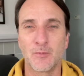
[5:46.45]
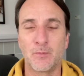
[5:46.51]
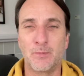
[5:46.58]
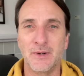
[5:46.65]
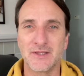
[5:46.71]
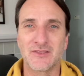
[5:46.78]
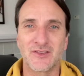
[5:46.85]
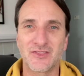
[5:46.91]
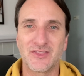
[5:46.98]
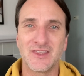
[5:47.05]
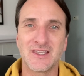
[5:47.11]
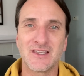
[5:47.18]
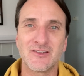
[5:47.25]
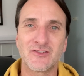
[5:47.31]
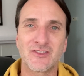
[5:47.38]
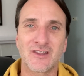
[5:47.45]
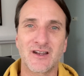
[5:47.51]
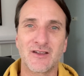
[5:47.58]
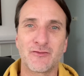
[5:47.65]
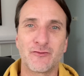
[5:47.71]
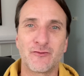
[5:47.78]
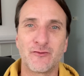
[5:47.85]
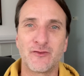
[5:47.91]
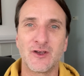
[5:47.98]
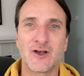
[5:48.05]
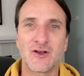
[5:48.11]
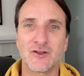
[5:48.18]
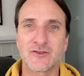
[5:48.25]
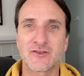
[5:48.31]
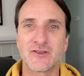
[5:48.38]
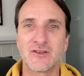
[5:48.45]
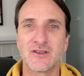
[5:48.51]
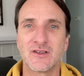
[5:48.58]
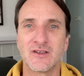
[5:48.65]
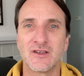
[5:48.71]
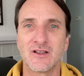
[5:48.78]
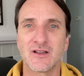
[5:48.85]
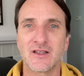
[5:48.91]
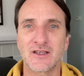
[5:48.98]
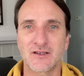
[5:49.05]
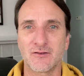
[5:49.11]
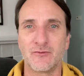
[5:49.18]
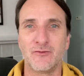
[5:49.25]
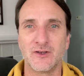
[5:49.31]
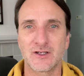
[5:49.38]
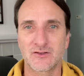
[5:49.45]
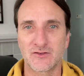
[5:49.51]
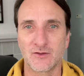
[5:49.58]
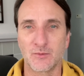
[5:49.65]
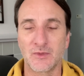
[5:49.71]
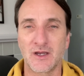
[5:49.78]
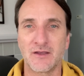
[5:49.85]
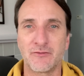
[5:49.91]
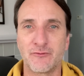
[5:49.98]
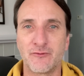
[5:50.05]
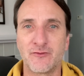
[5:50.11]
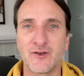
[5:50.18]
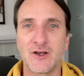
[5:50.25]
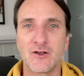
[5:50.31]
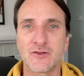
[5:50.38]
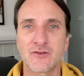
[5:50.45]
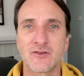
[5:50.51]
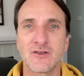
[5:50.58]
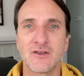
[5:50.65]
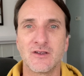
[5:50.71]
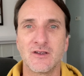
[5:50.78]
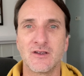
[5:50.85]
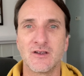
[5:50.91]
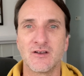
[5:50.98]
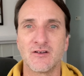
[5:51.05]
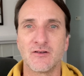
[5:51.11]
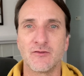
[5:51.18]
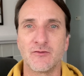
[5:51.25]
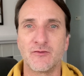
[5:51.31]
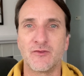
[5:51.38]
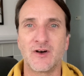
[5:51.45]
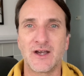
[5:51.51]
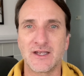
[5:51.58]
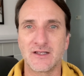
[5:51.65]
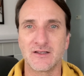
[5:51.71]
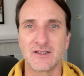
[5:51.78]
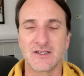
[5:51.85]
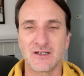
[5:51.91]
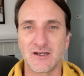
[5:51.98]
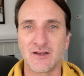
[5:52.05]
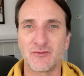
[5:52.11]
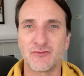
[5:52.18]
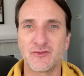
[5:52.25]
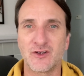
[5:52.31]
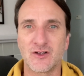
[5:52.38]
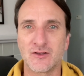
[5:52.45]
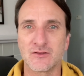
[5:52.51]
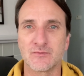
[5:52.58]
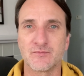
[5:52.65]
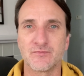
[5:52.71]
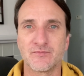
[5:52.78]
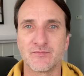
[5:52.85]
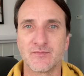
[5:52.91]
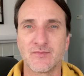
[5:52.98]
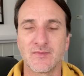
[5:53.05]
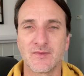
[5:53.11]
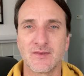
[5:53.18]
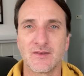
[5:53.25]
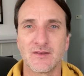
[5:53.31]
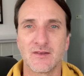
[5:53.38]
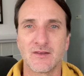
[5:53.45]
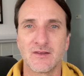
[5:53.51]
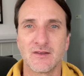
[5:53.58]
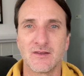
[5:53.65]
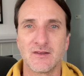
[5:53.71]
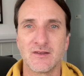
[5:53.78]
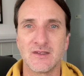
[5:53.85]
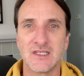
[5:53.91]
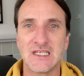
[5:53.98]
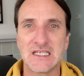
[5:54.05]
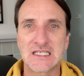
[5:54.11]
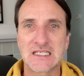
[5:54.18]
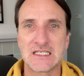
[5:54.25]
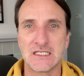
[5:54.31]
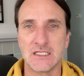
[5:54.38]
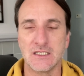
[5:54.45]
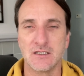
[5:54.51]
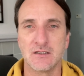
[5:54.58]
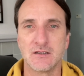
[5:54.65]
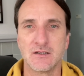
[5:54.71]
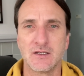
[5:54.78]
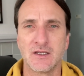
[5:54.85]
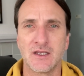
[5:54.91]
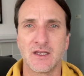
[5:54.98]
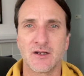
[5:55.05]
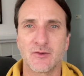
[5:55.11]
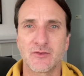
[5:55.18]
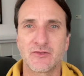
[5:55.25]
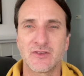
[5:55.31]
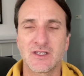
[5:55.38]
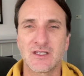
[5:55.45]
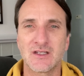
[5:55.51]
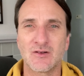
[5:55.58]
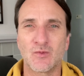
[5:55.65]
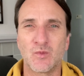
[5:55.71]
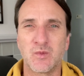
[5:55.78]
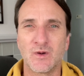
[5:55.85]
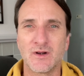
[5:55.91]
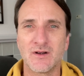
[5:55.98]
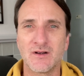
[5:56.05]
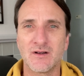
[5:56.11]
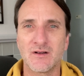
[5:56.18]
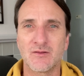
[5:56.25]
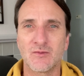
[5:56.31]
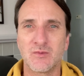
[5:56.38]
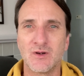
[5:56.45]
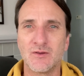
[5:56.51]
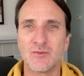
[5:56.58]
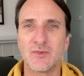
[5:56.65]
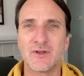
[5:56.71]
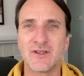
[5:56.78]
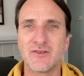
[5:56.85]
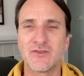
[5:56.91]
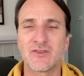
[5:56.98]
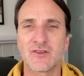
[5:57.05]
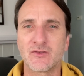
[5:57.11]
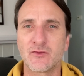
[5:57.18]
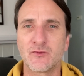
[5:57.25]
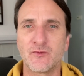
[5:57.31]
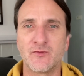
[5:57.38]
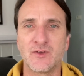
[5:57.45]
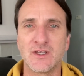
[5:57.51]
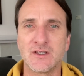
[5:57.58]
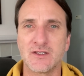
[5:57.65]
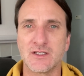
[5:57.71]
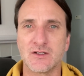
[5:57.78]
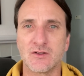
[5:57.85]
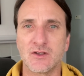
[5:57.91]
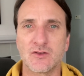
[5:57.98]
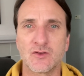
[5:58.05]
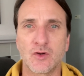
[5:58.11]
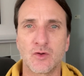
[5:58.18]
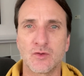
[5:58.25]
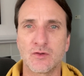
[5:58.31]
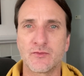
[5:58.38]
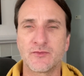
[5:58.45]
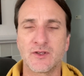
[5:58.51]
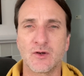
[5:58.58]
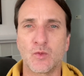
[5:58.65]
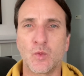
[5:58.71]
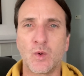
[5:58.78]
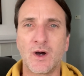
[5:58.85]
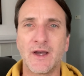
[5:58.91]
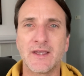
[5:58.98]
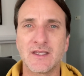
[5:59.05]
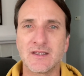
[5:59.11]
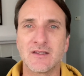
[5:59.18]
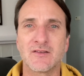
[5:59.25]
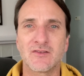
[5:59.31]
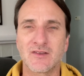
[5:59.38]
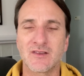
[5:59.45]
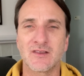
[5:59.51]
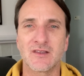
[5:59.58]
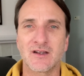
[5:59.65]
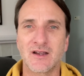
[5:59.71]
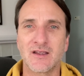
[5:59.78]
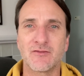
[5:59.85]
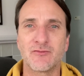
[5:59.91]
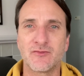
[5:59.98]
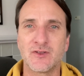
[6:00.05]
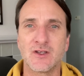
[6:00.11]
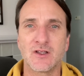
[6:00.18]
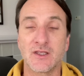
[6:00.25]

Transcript: But the thing is that I felt like a victim. I felt violated. I felt icky. And I was thinking, what is this feeling, the total feeling? Why is it that I feel?